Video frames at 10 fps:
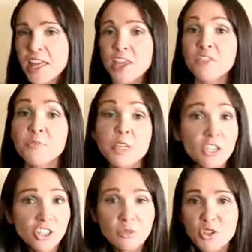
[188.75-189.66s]
If
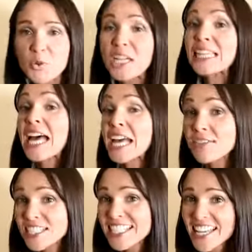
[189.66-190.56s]
pilgrims were
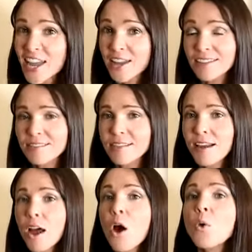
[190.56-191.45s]
alive today,
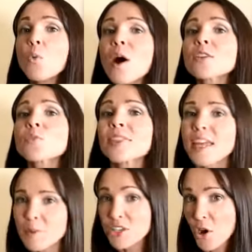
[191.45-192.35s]
what would
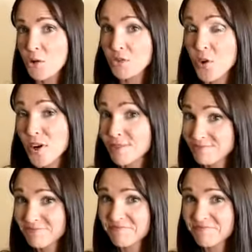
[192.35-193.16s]
they be known for?